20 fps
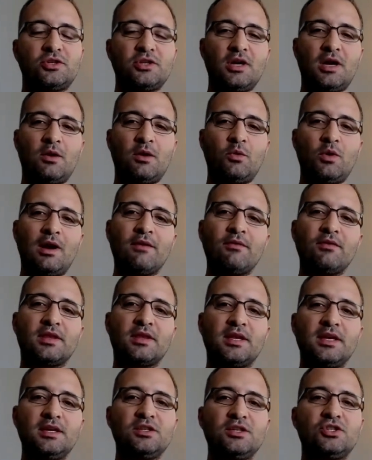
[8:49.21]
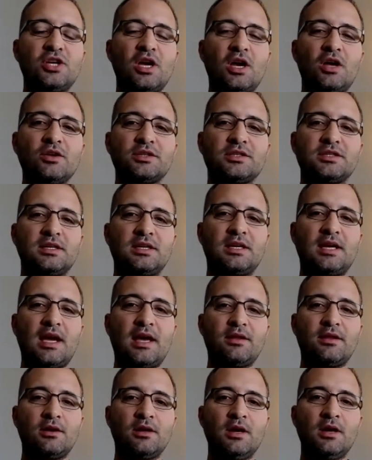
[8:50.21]
where everything gels
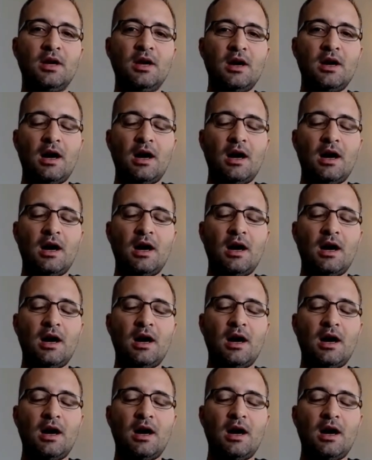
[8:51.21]
together.